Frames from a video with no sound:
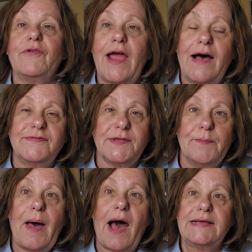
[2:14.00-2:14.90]
have
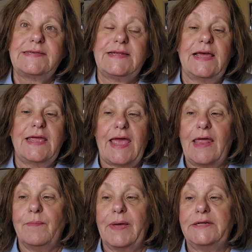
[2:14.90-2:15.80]
some pasta
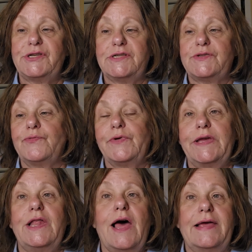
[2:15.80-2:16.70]
again, but just
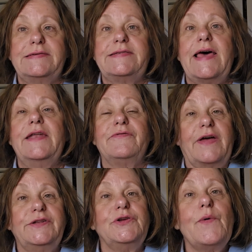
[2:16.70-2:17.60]
realize that if
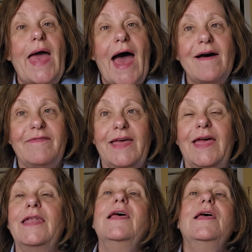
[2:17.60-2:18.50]
I do have
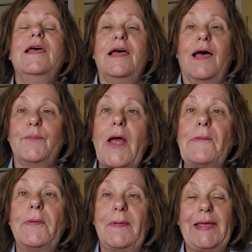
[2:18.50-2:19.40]
it, I'm
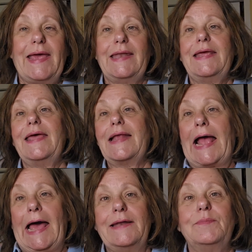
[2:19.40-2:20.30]
probably going to get
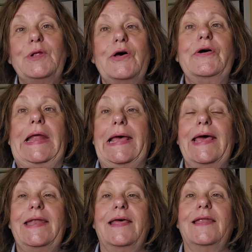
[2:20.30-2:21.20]
kind of
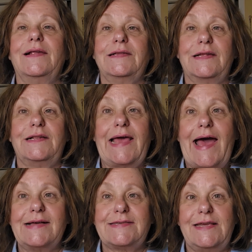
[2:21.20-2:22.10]
bloated and a little
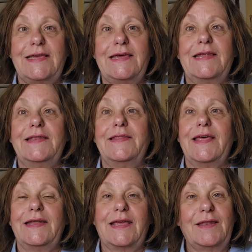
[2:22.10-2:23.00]
gassy, and
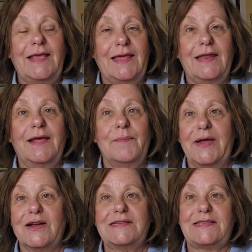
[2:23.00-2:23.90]
then it can get
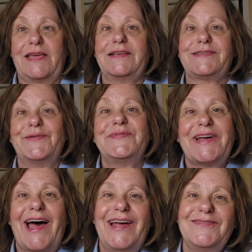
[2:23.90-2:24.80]
embarrassing
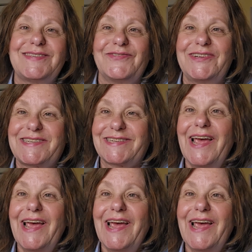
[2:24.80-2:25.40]
sometimes, which